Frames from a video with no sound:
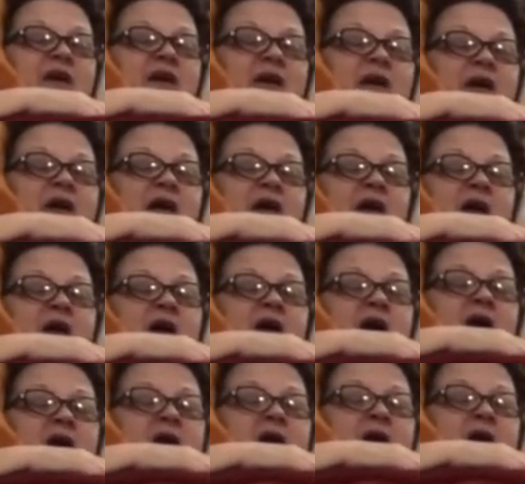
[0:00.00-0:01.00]

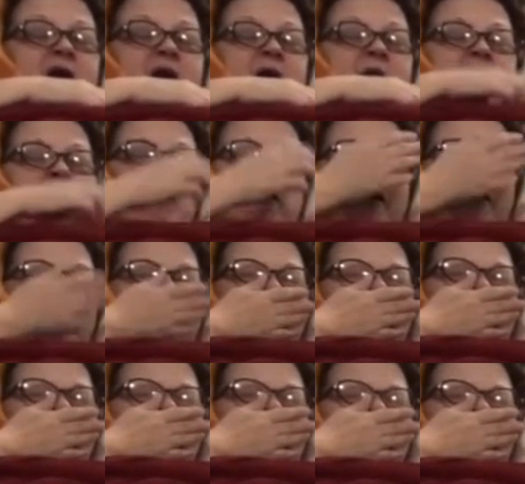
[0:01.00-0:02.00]

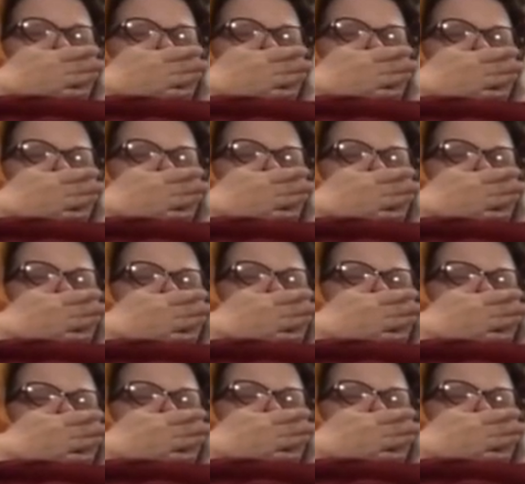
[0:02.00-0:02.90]
(silence)